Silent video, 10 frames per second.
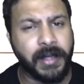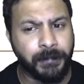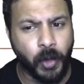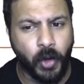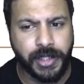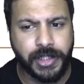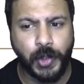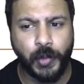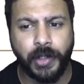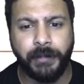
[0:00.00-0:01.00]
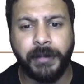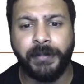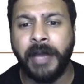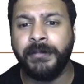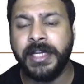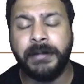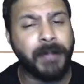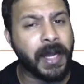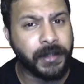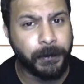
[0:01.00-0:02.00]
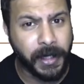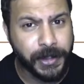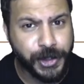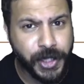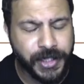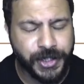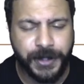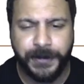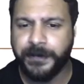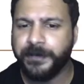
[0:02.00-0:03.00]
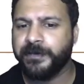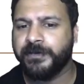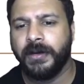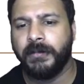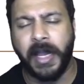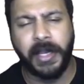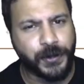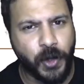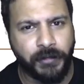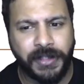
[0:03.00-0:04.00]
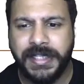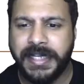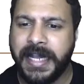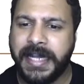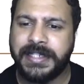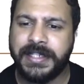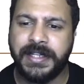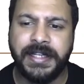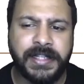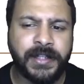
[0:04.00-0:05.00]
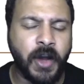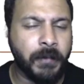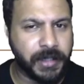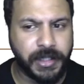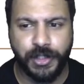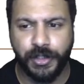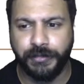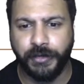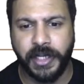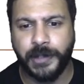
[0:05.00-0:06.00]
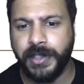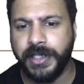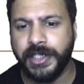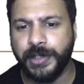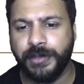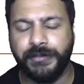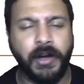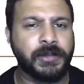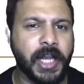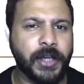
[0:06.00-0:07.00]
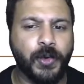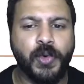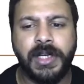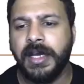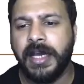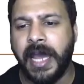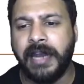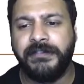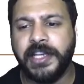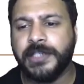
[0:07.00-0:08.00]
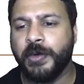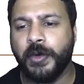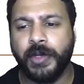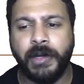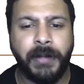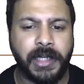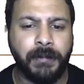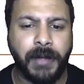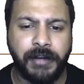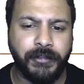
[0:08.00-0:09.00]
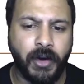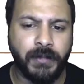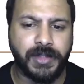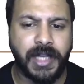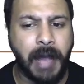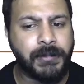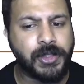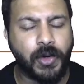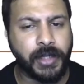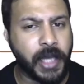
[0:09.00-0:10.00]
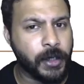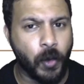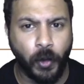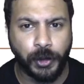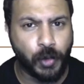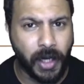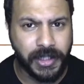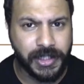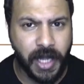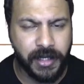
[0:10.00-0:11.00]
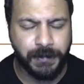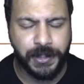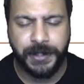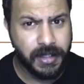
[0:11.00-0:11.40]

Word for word: employees would be primarily impacted by the change. Microsoft is engaged in a heated competition for expertise with firms like Google and Facebook owner Meta Platforms, Amazon, and also other startups.